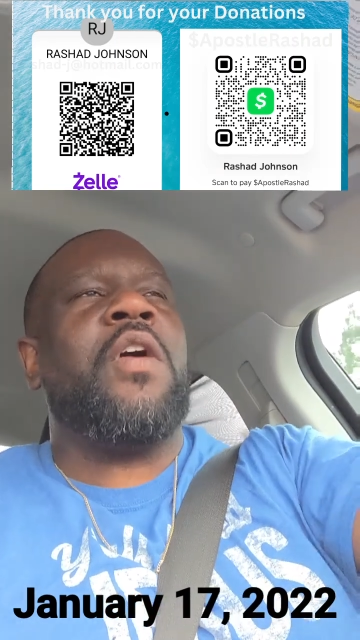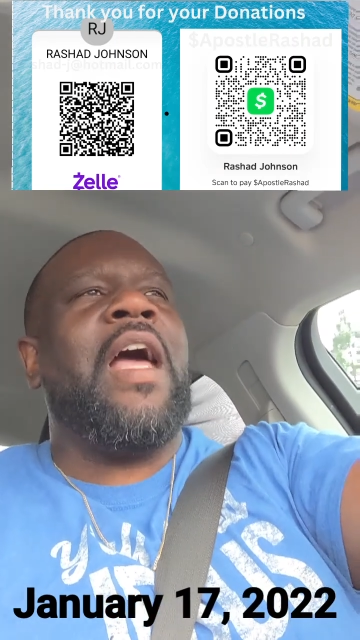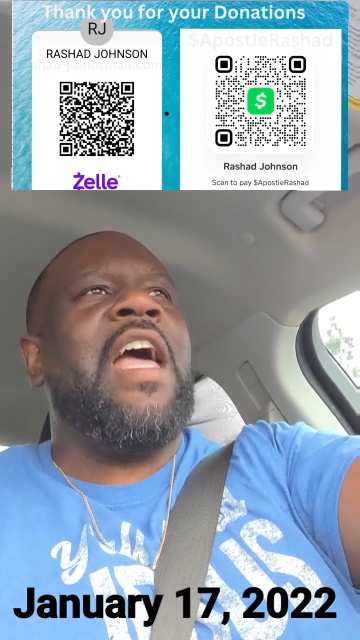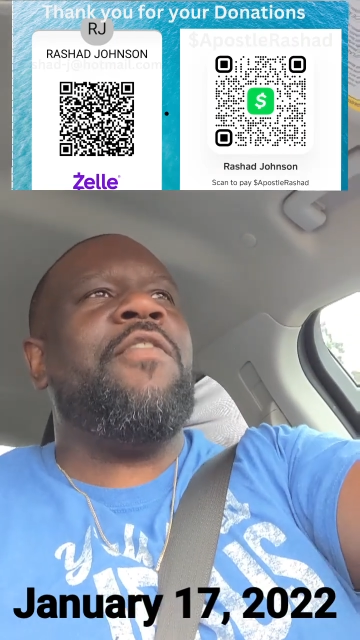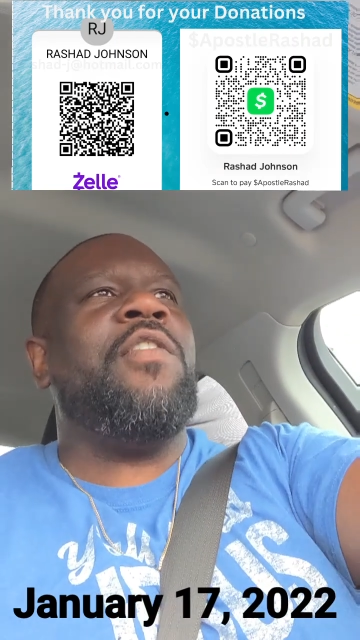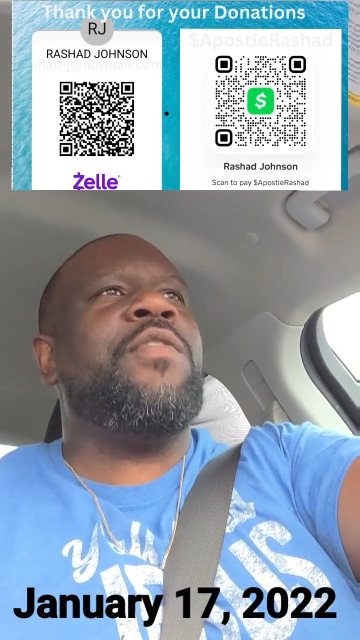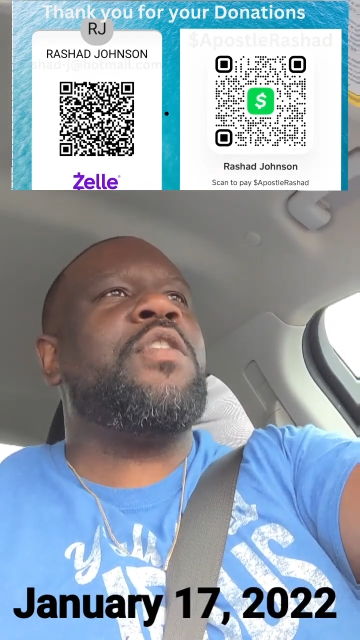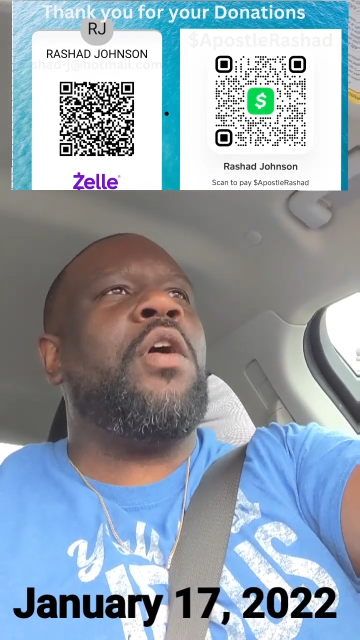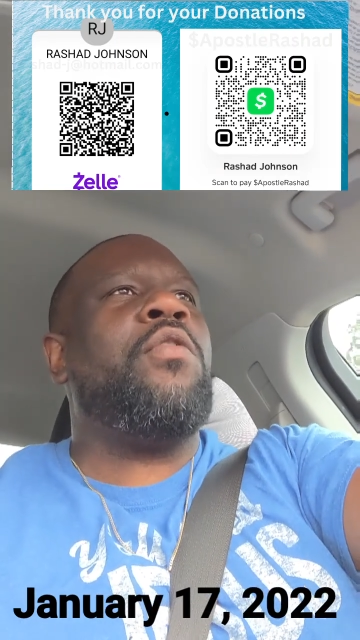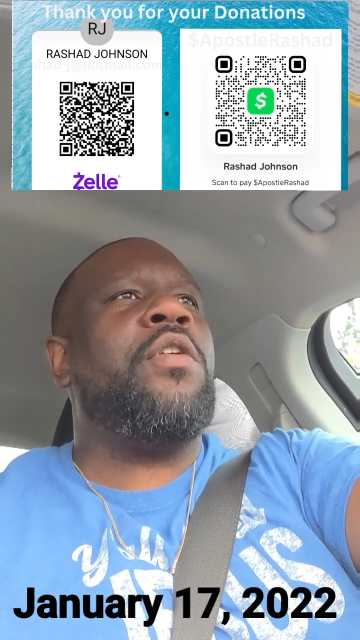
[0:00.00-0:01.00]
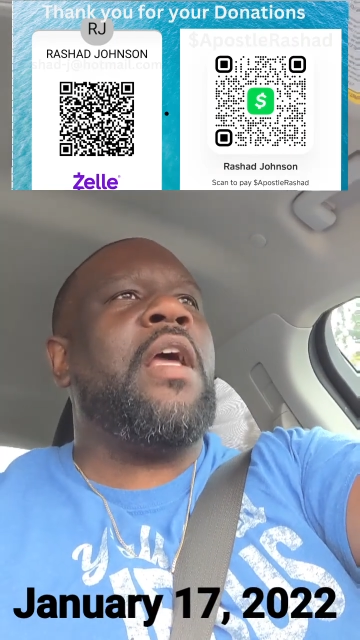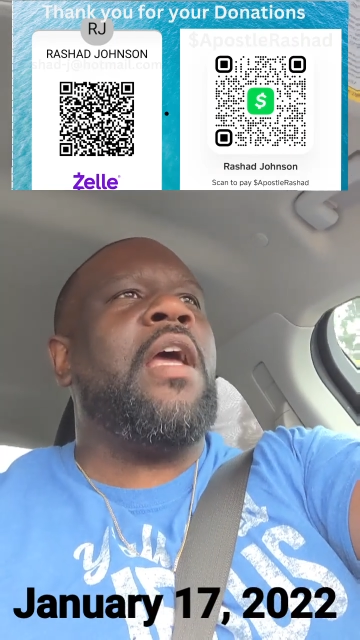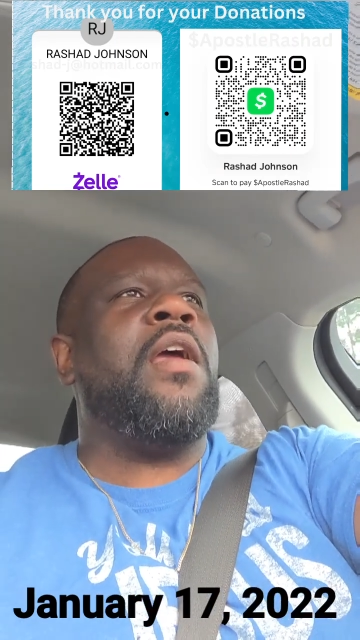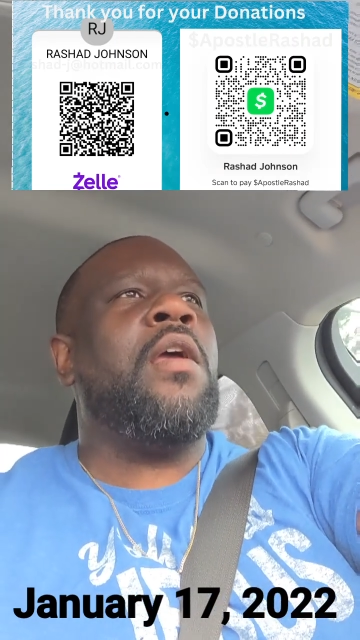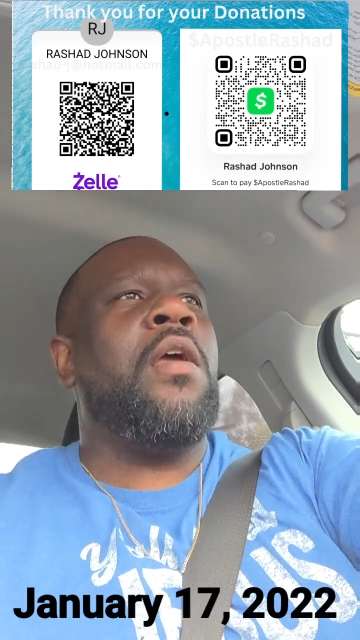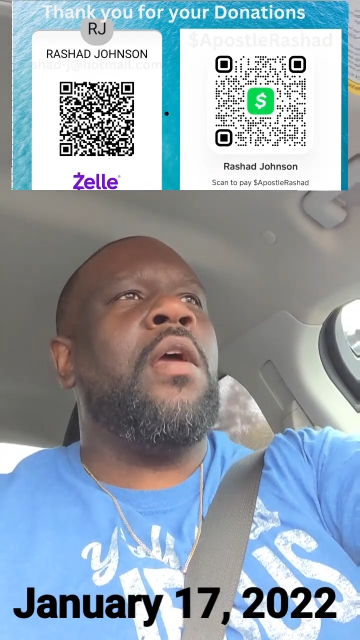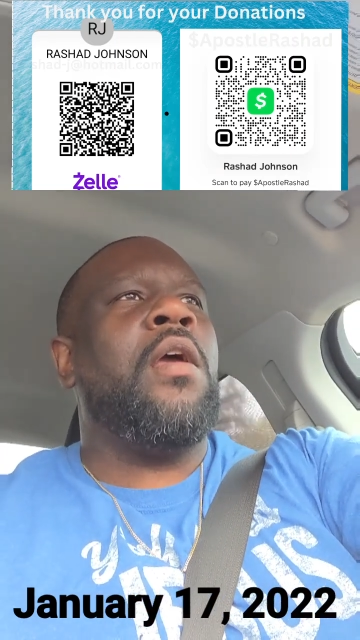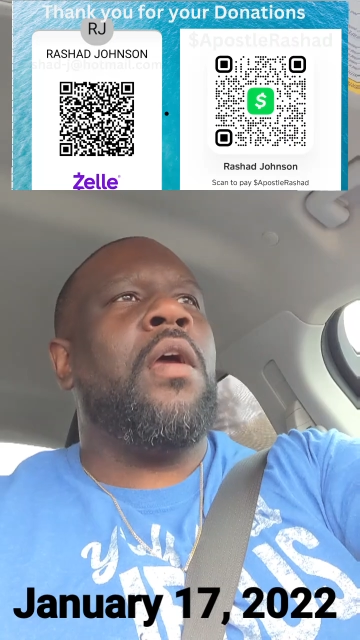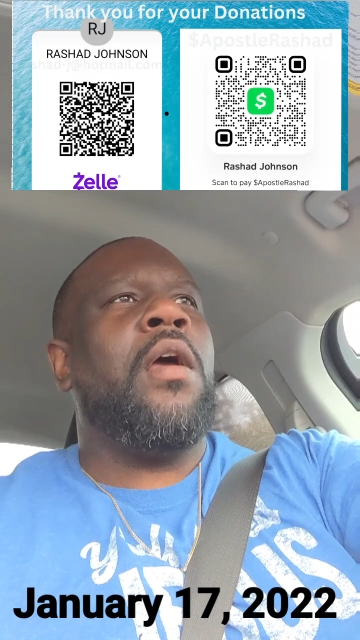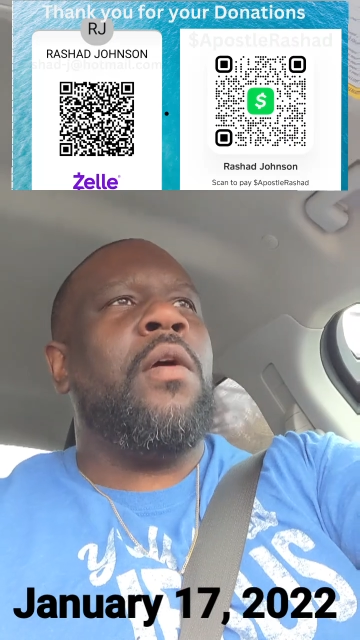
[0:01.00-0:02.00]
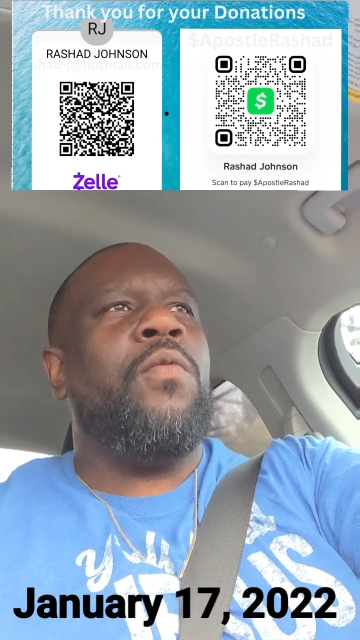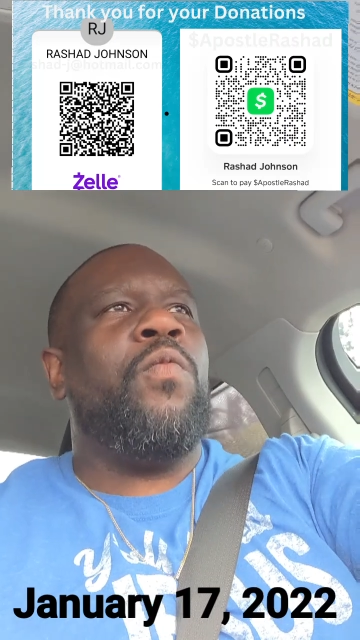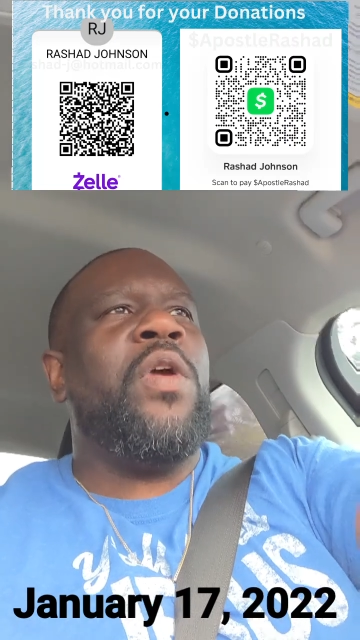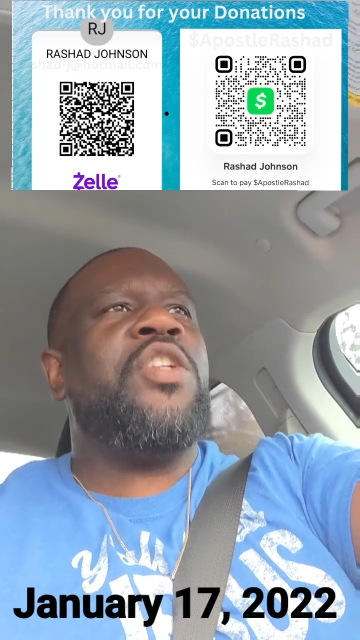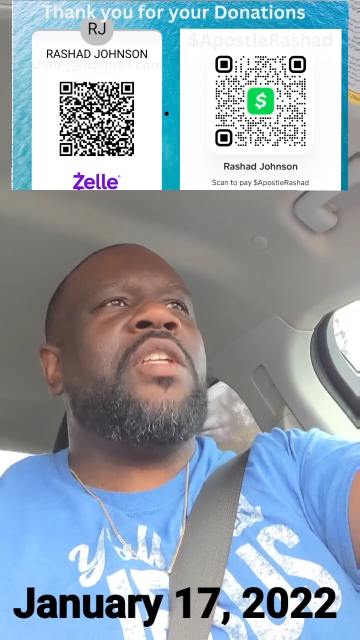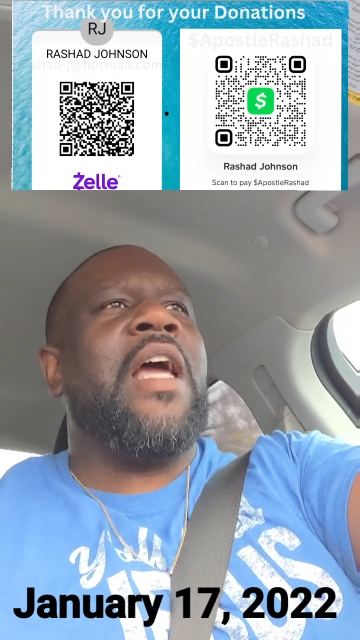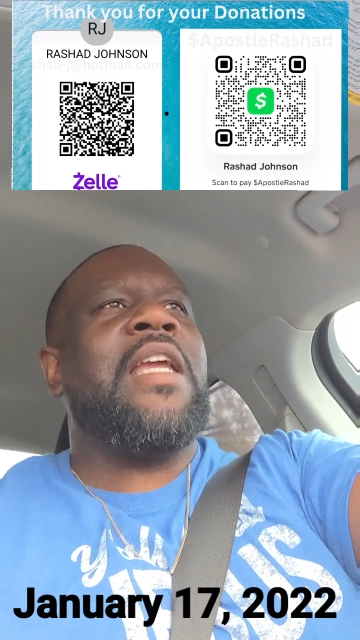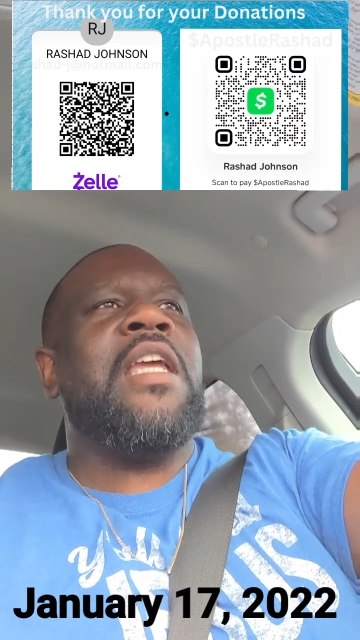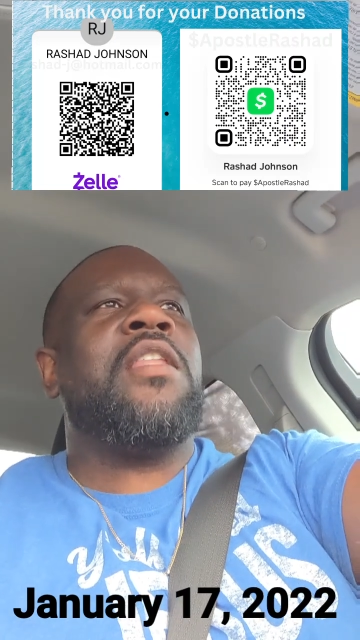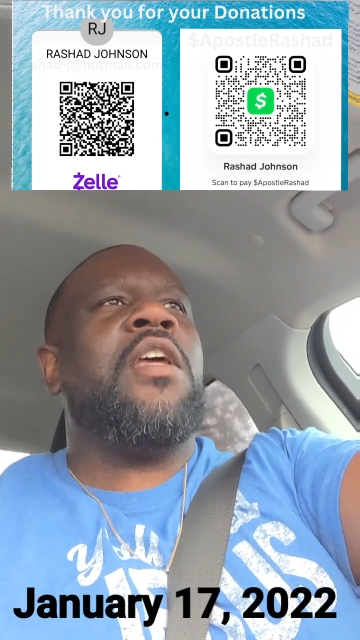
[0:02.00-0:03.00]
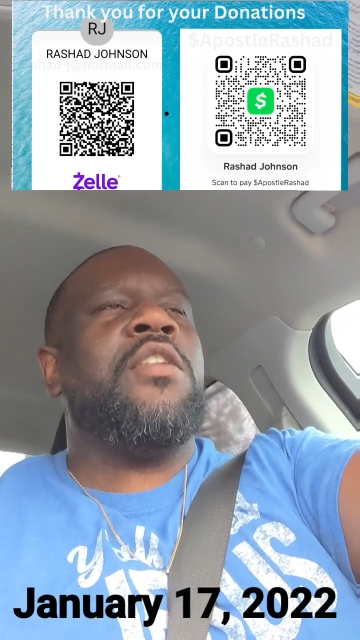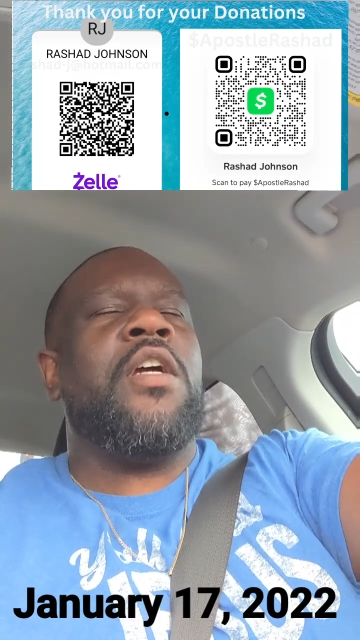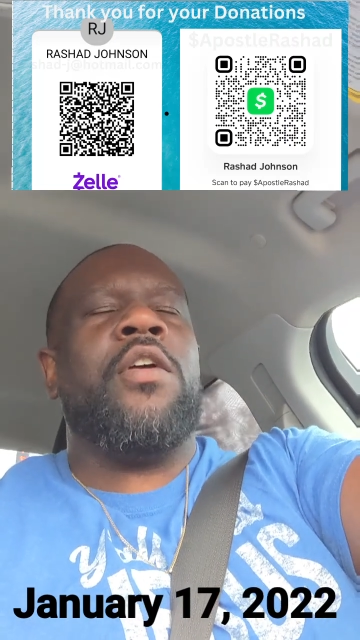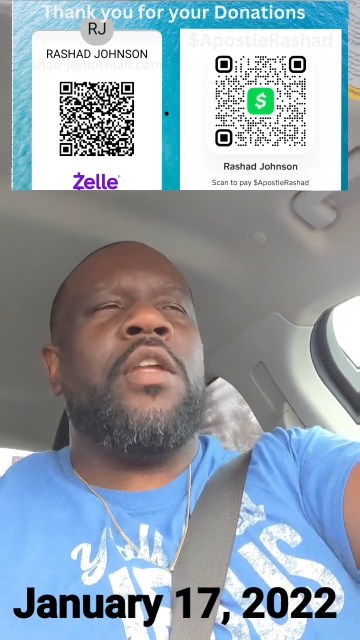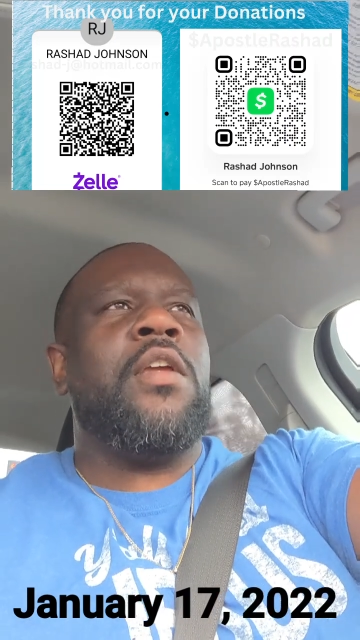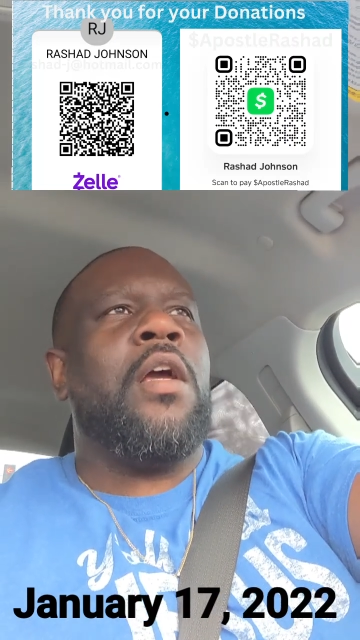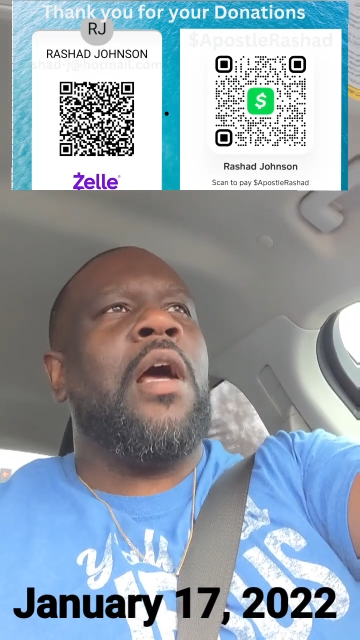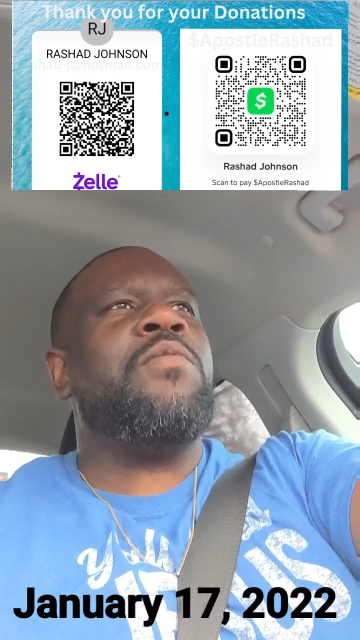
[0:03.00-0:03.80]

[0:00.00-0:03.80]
So I haven't even told her that we should not get the attorney.